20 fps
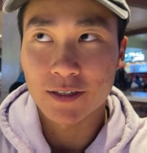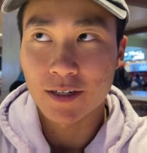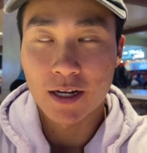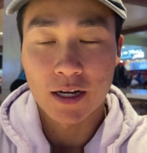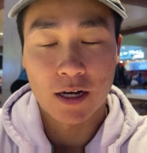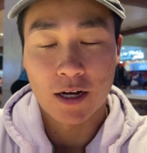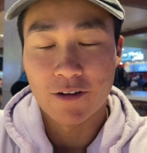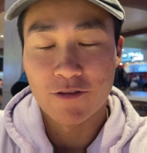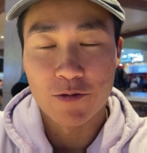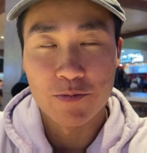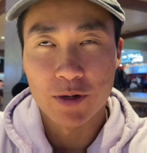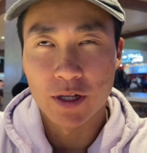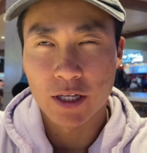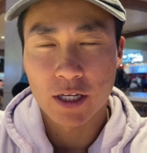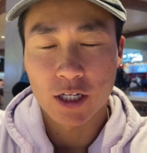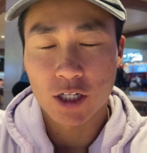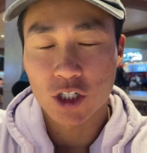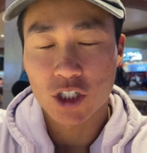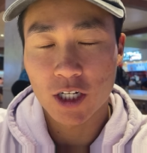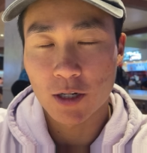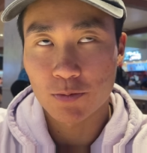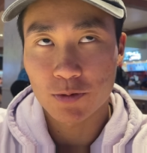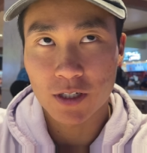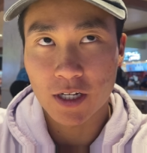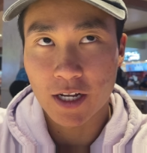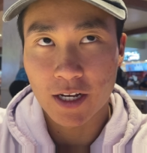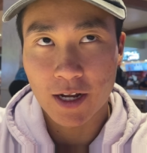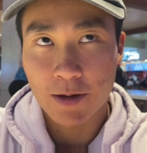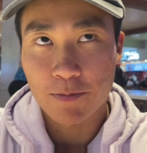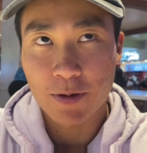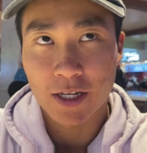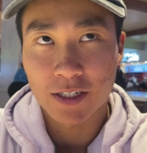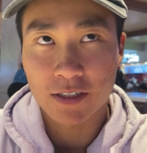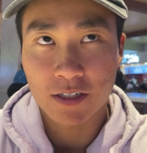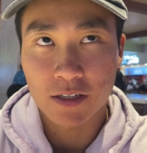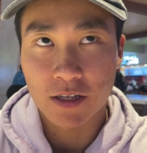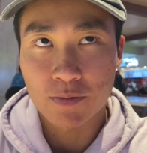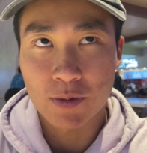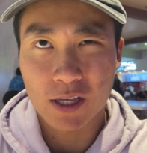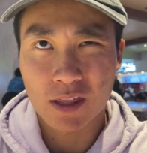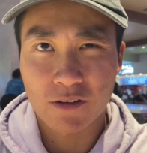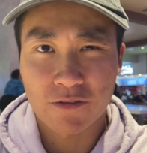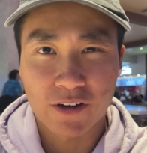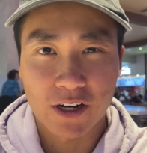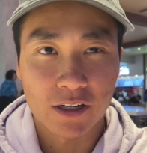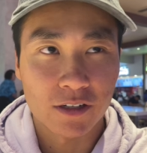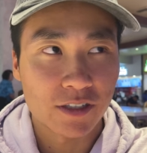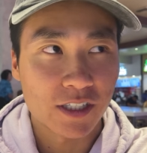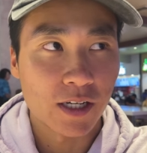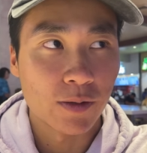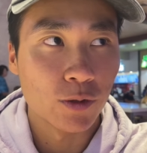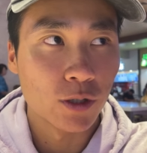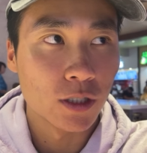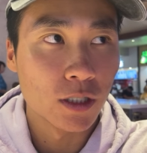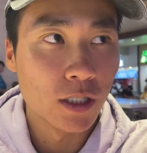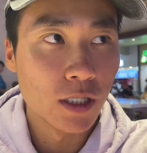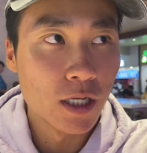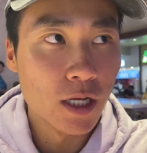I have a million chips and I basically make the final table.